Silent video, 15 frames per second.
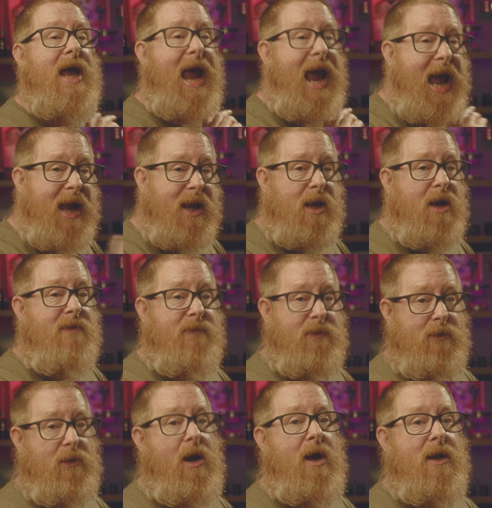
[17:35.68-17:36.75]
heck of a
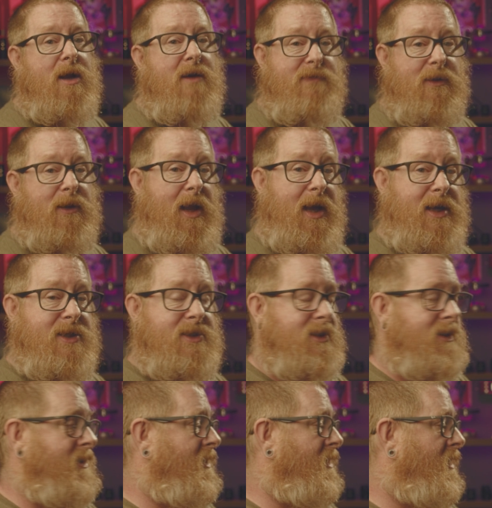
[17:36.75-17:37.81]
lot of a light.
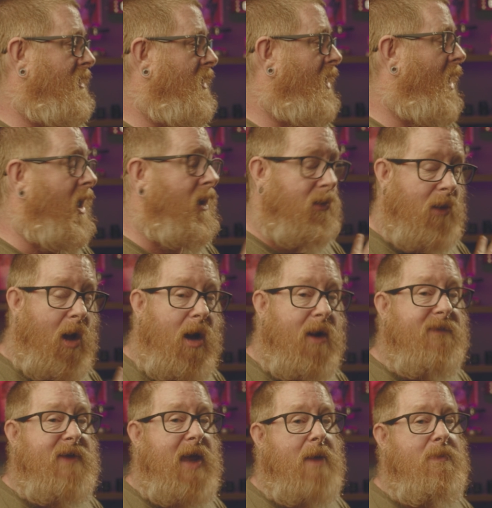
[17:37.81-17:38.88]
A lot
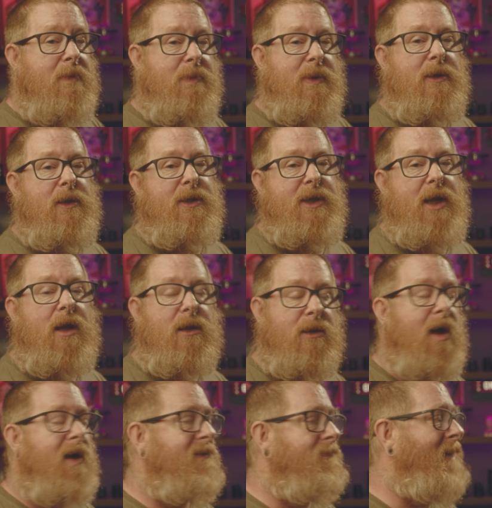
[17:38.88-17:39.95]
of capability, a
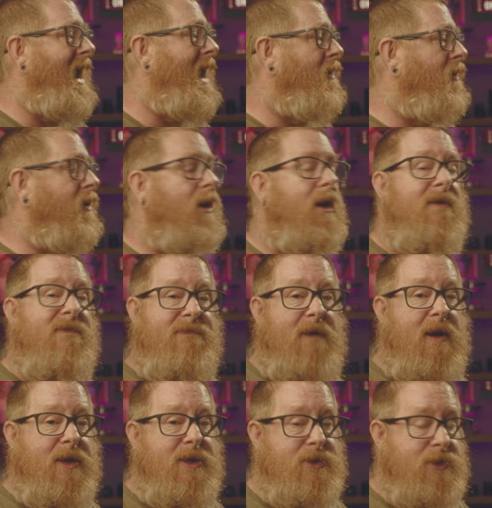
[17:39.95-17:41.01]
lot of power, a lot of fine